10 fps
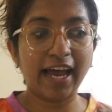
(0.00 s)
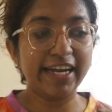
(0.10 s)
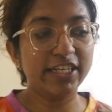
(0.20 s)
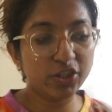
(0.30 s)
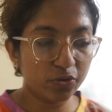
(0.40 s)

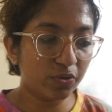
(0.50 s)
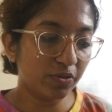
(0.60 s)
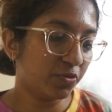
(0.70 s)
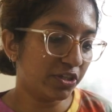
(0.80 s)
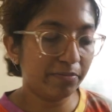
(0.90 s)
I knew
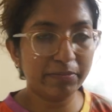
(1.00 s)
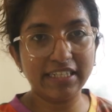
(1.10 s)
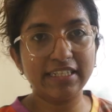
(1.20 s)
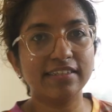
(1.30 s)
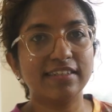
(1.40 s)
it wouldn't be
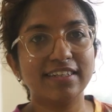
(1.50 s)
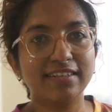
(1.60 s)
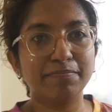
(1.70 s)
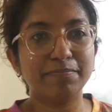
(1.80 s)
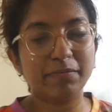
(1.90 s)
easy.
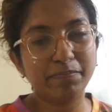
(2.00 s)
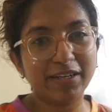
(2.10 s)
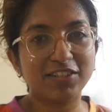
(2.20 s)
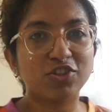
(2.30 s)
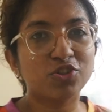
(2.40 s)

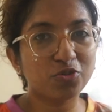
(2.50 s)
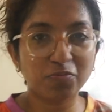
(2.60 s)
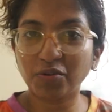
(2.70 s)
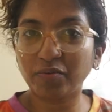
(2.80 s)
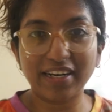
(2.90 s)
People
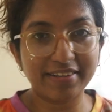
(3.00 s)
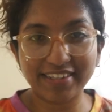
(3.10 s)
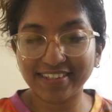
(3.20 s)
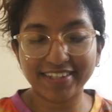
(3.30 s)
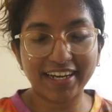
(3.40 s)
assume the wheel is
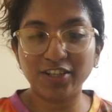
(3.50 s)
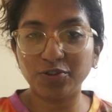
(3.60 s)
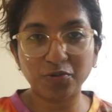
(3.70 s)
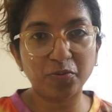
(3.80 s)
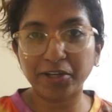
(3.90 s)
easy. I
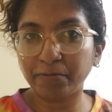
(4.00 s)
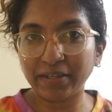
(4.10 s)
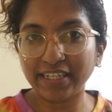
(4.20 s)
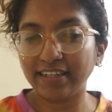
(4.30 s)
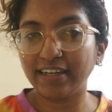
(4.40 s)
knew it wouldn't
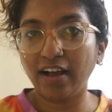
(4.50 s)
be.